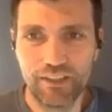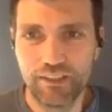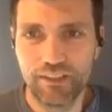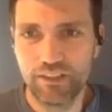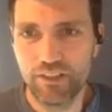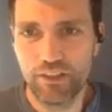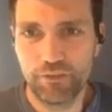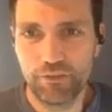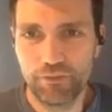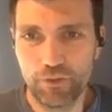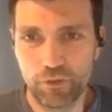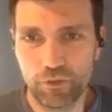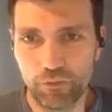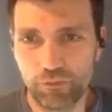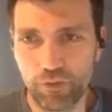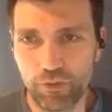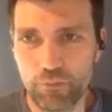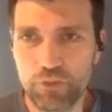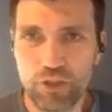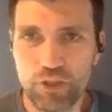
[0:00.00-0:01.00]
If you're
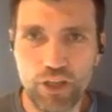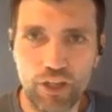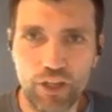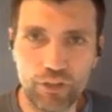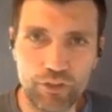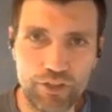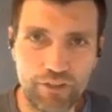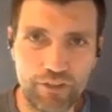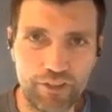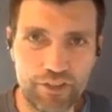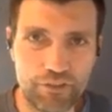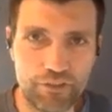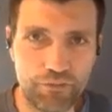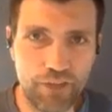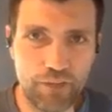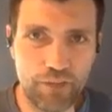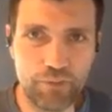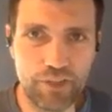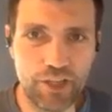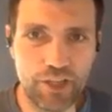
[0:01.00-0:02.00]
from Chicago and you have lots of
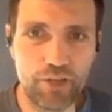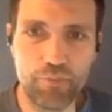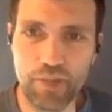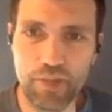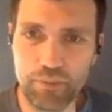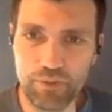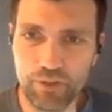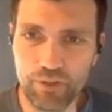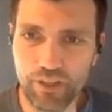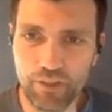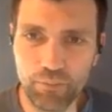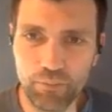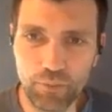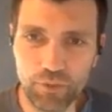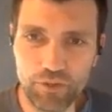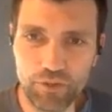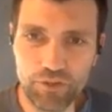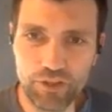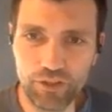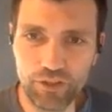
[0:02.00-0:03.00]
family there, maybe you get
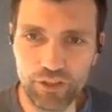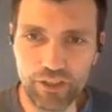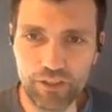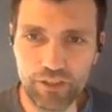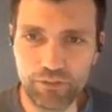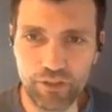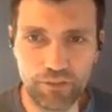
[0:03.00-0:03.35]
more utility.